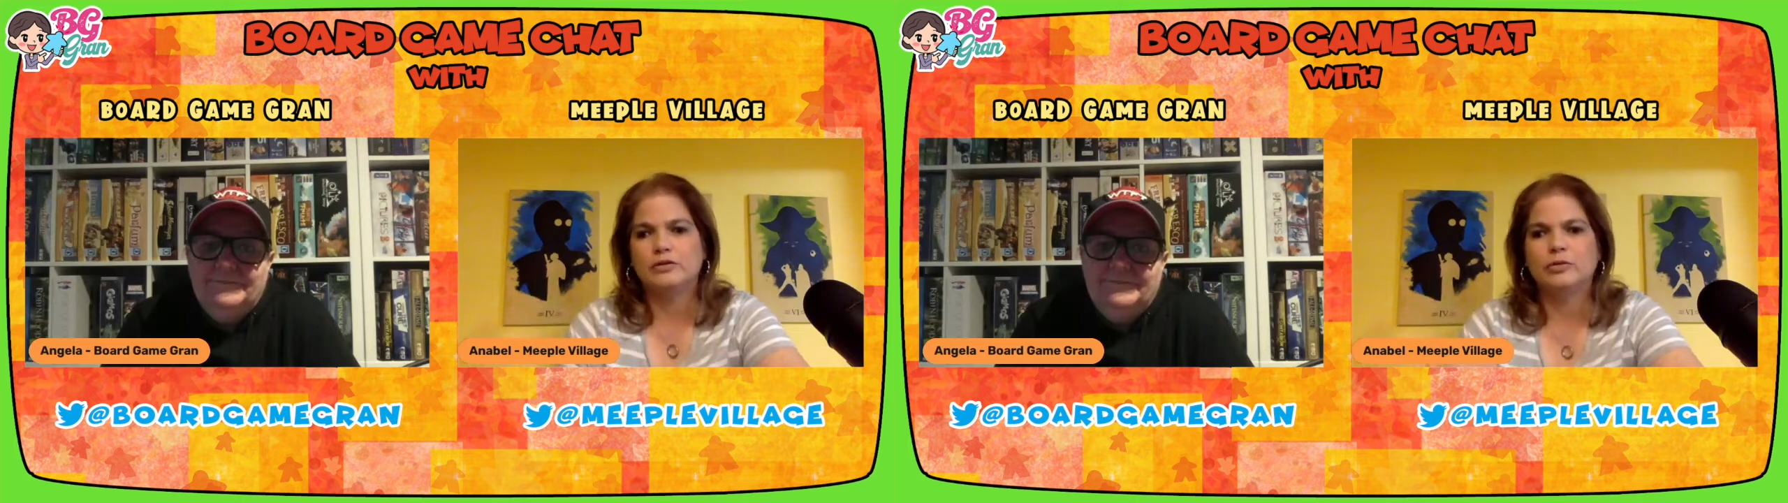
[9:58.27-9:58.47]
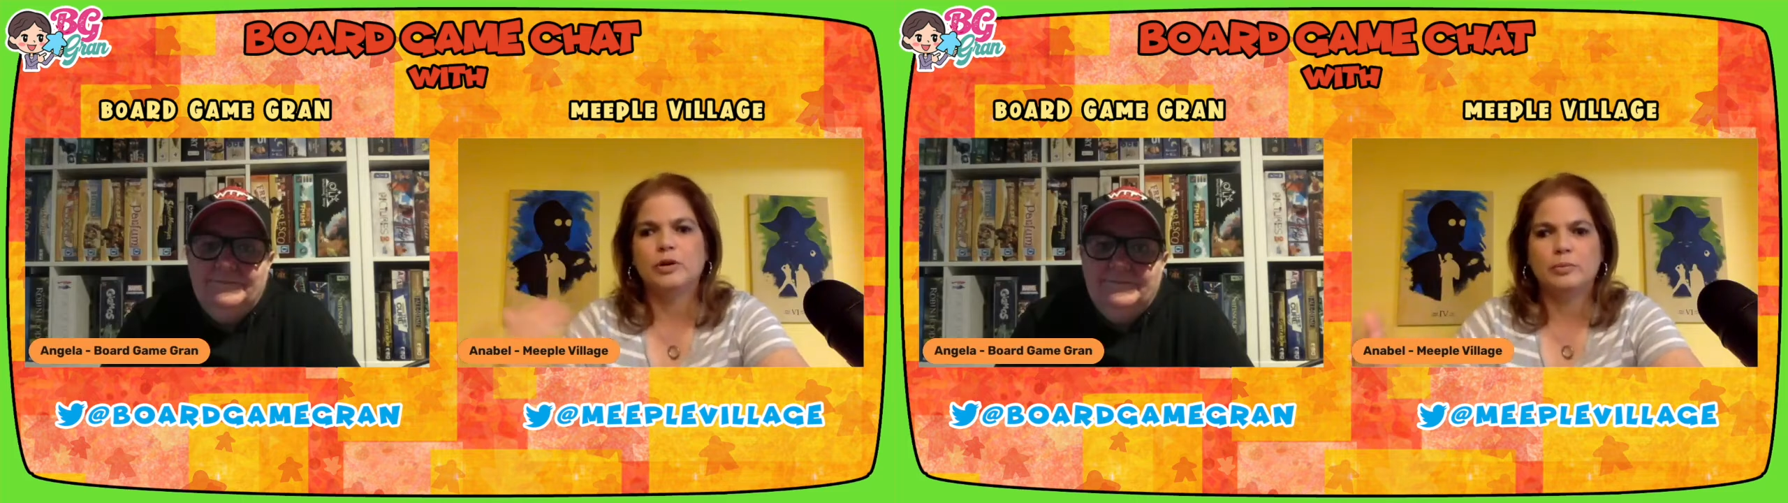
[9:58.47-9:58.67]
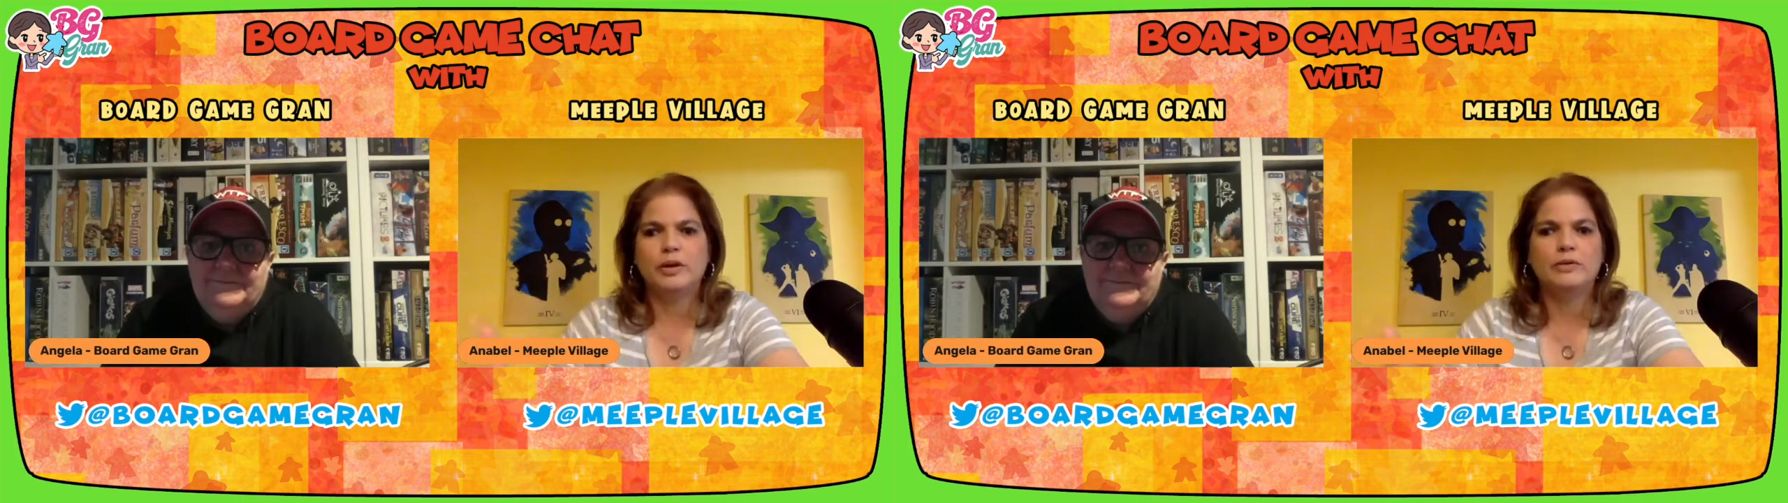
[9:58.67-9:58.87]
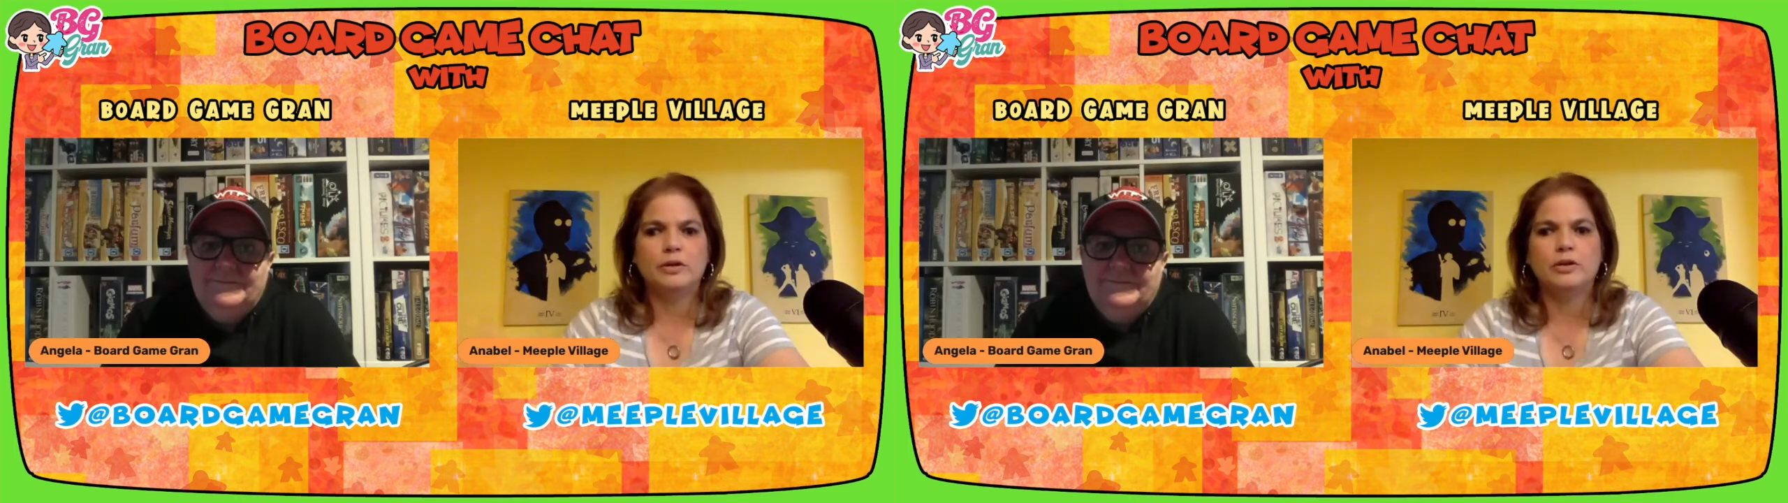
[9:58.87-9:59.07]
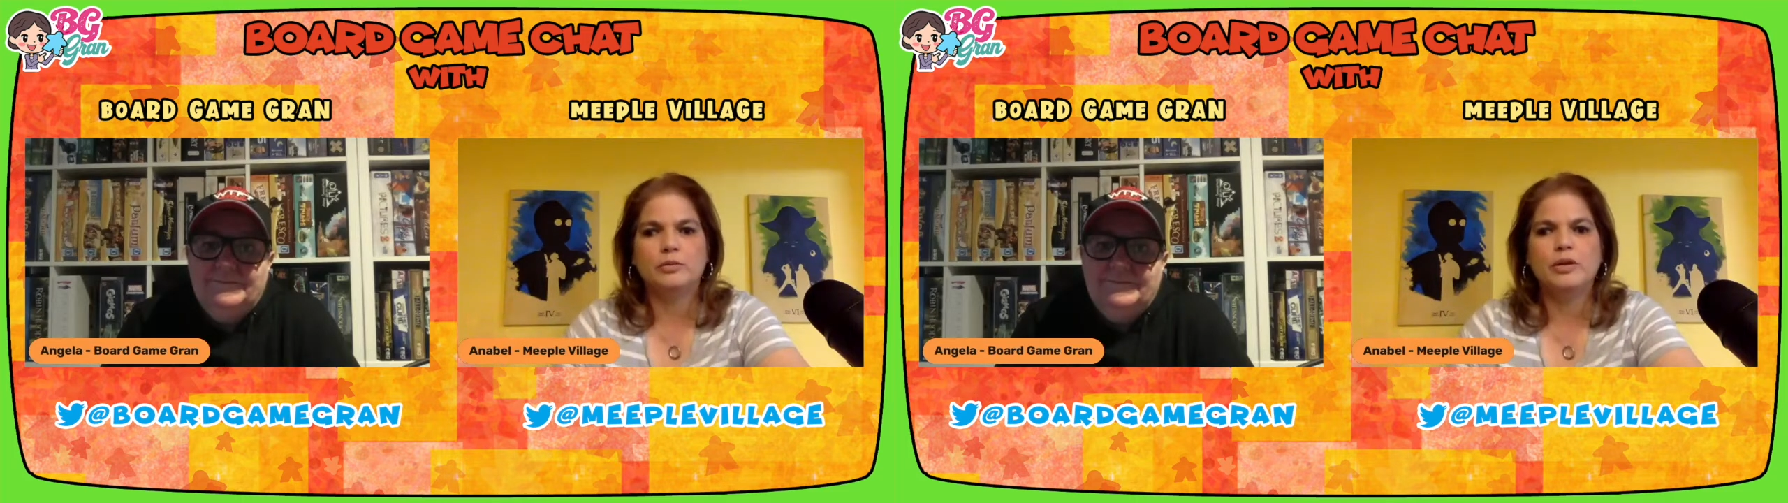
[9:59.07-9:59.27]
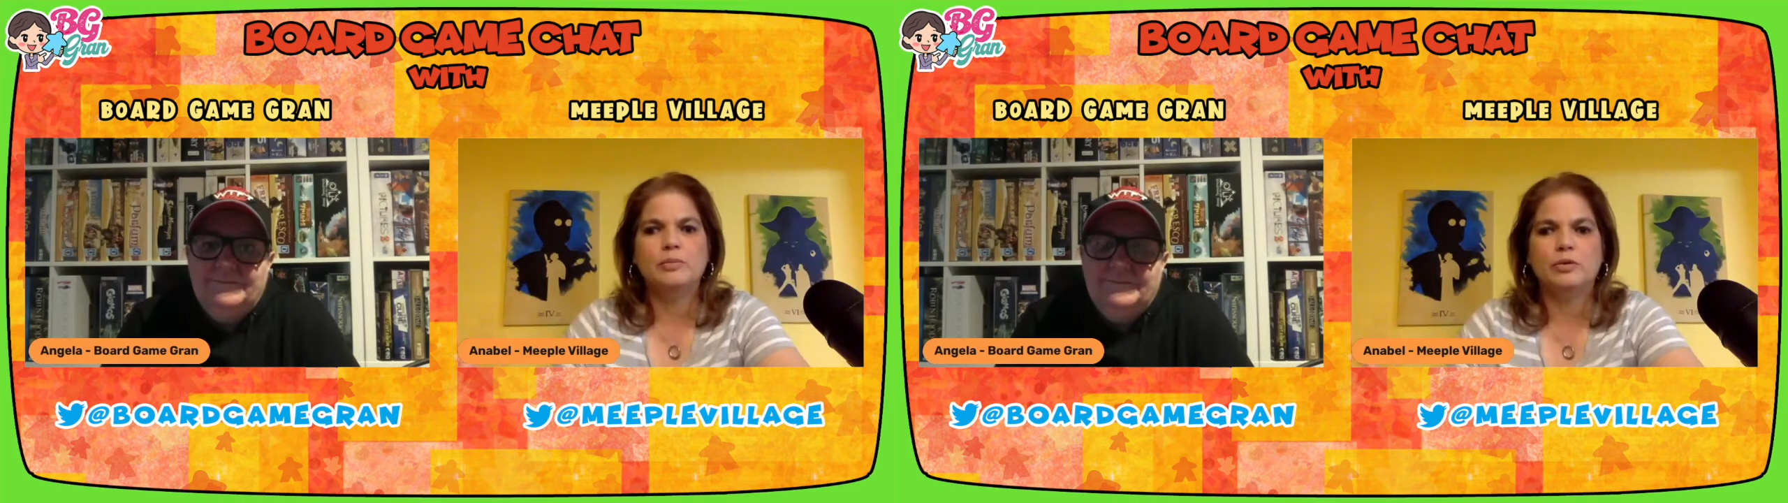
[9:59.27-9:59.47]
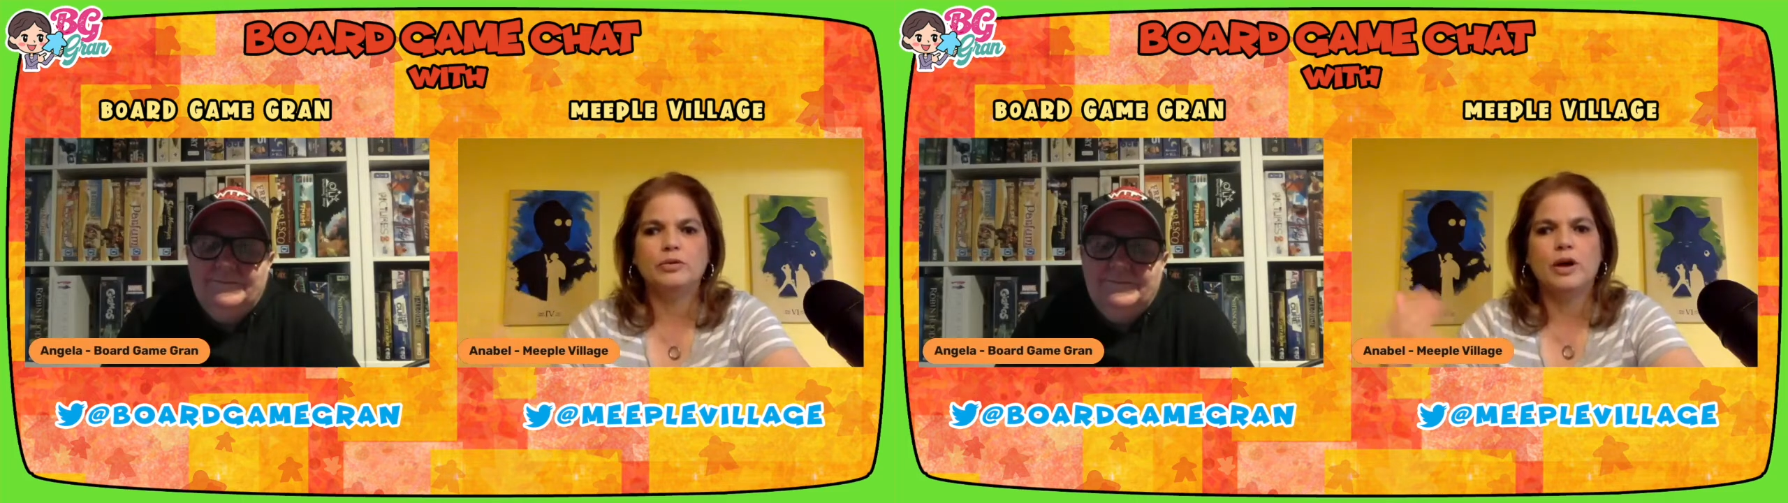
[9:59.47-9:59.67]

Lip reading: if you want to play with other people,